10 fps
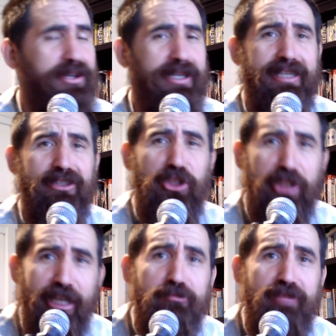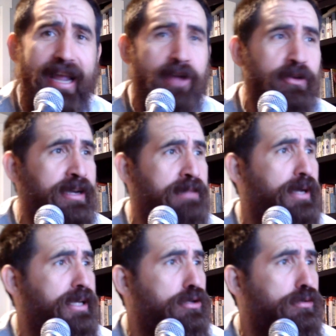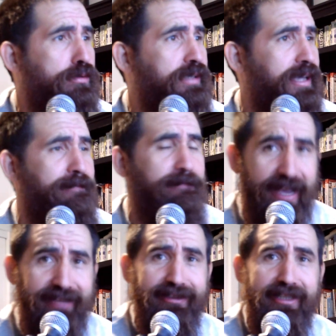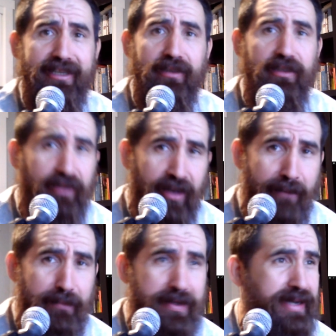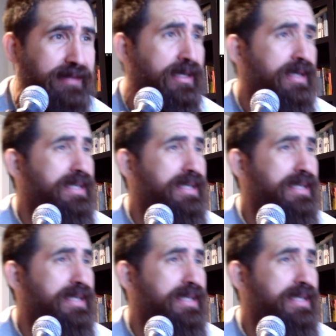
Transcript: They're getting chipped out. Anybody who's invested in these companies